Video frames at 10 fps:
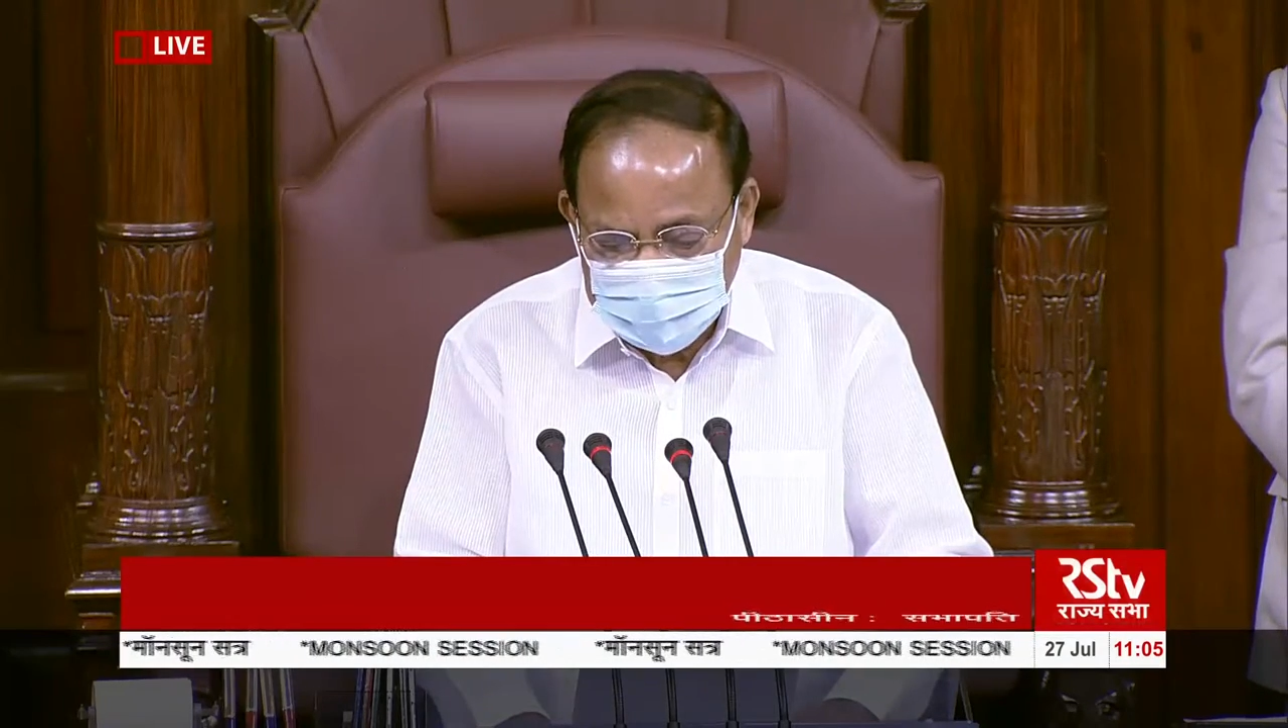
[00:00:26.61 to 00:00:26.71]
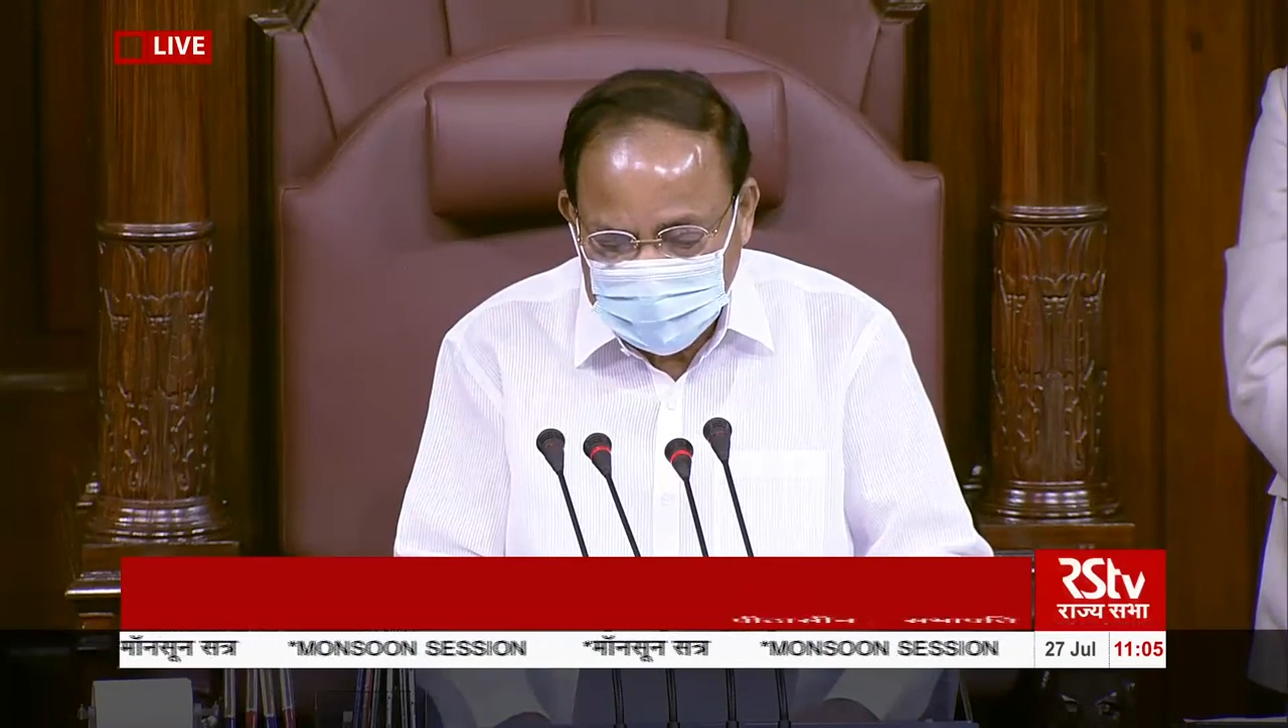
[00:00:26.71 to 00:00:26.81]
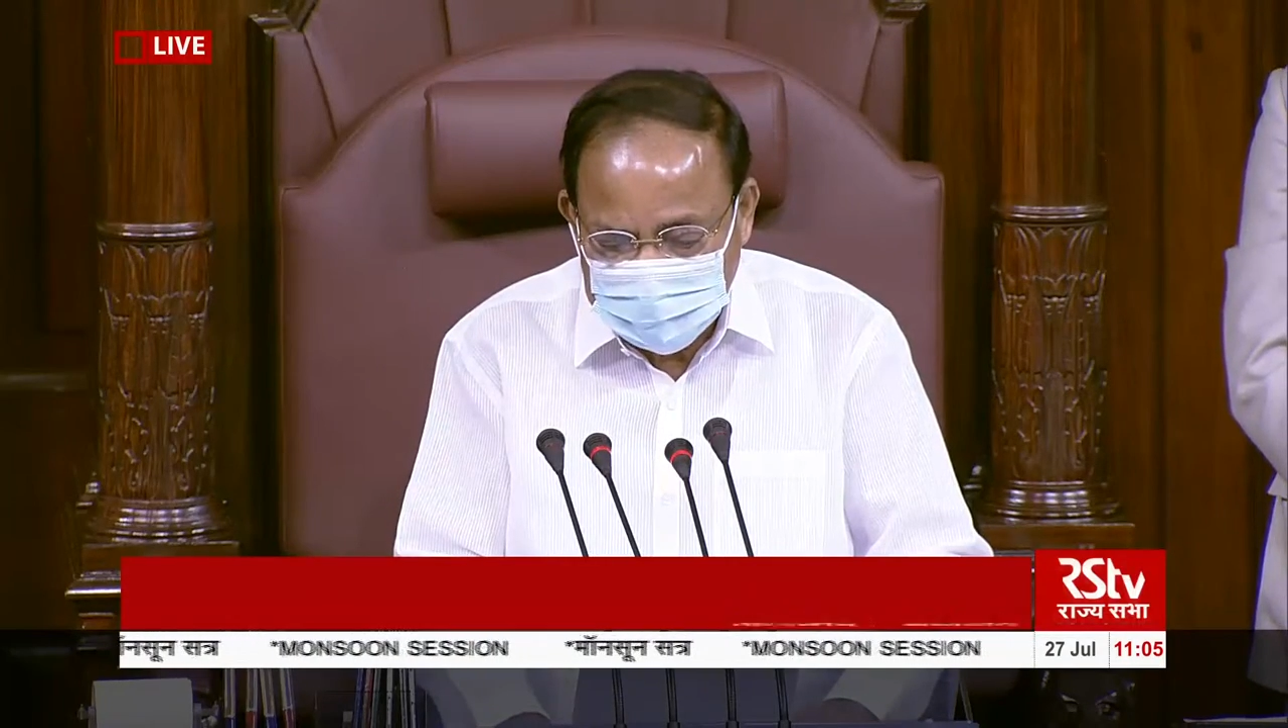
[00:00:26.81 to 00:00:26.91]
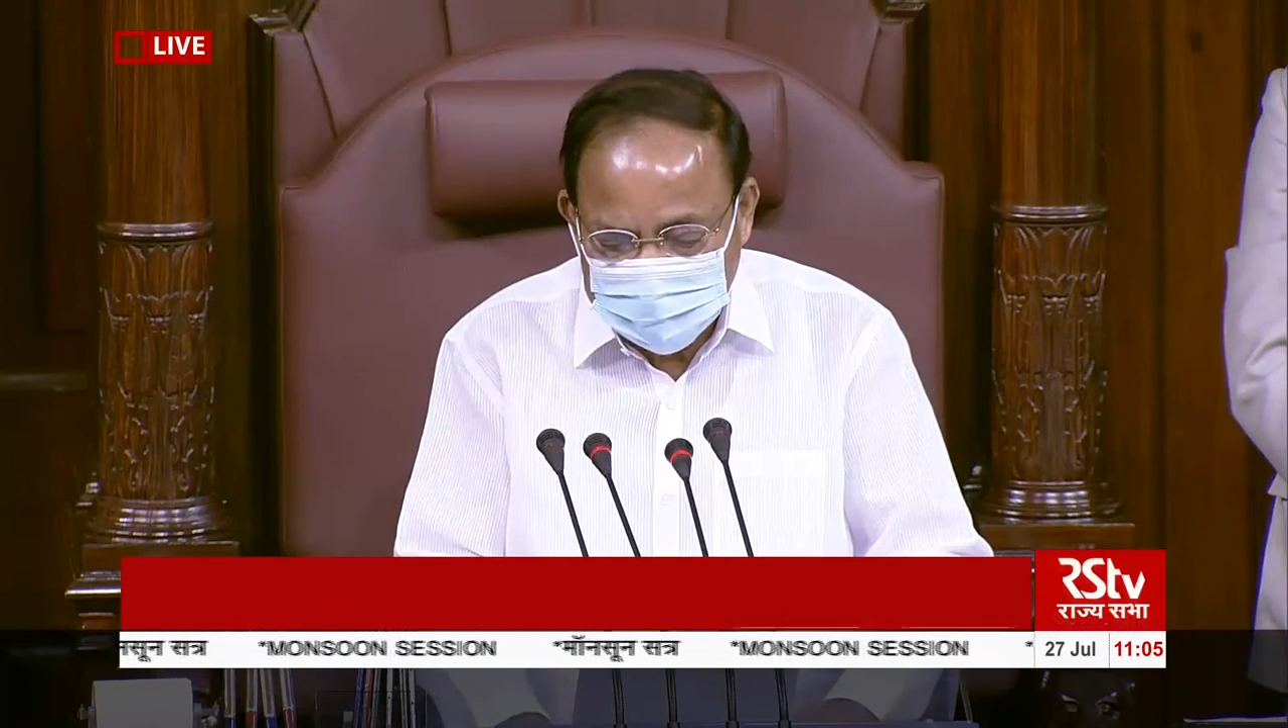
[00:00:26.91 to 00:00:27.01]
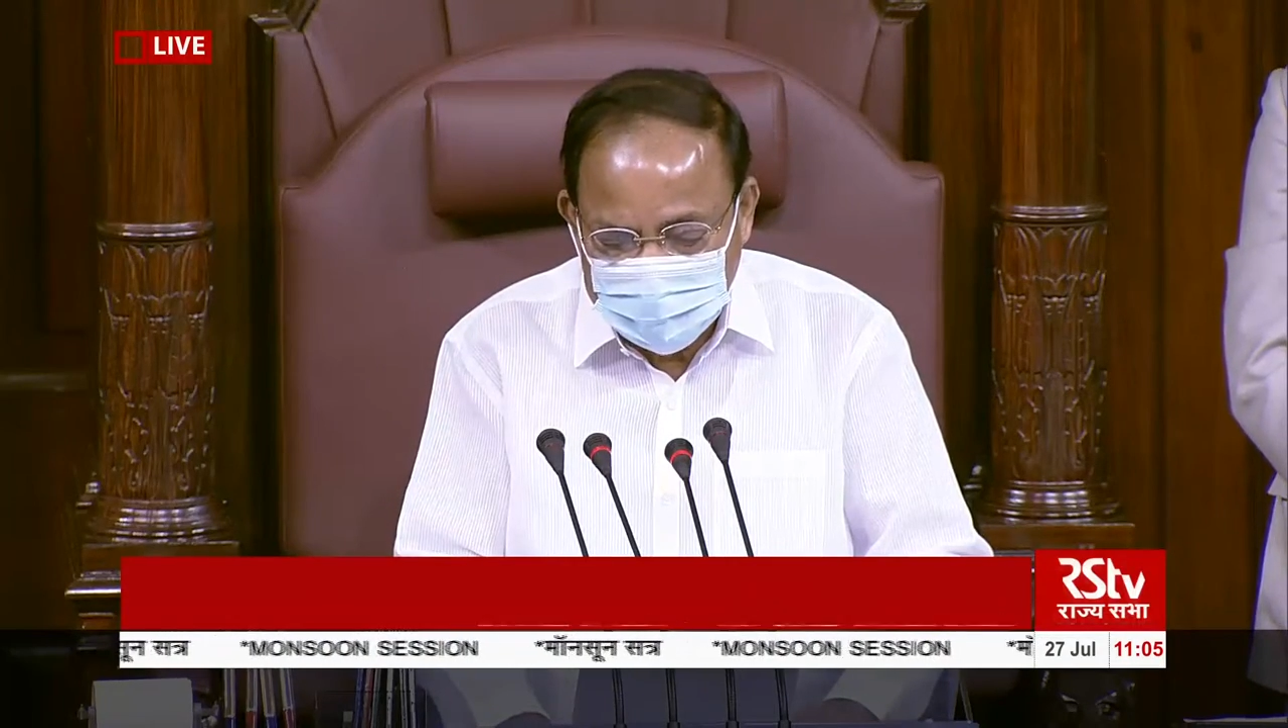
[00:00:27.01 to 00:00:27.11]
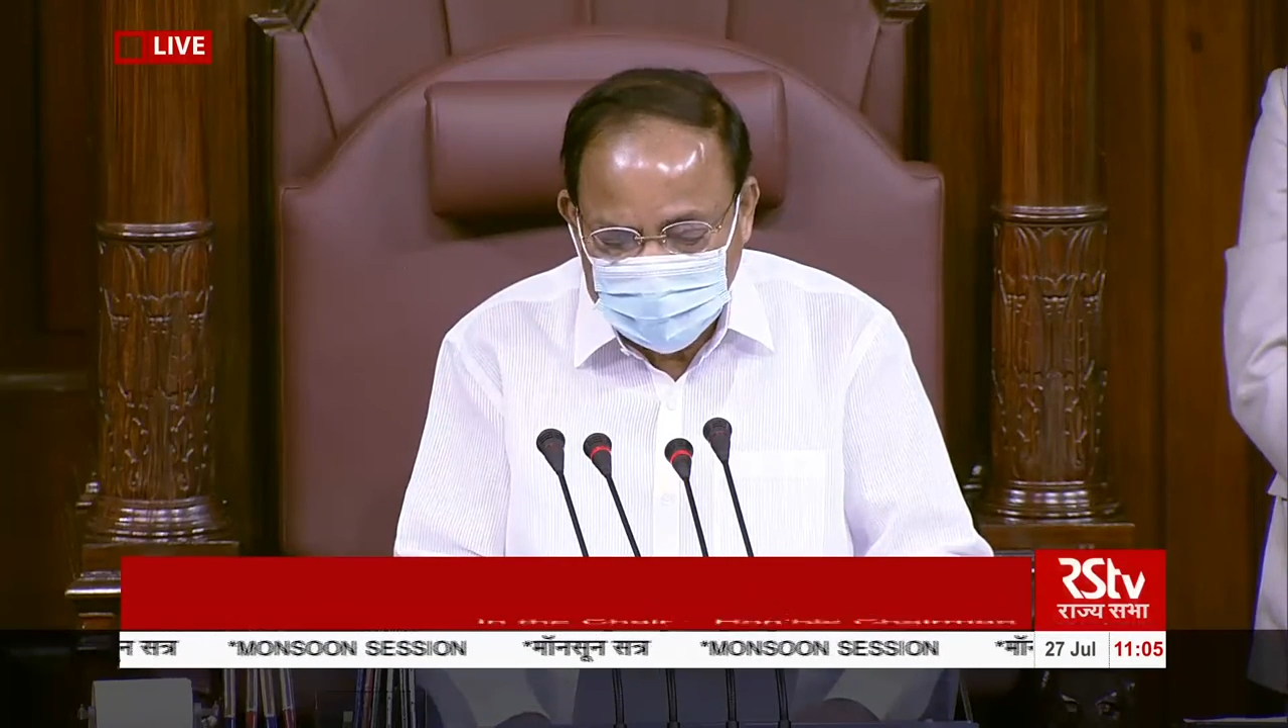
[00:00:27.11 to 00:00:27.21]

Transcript: state,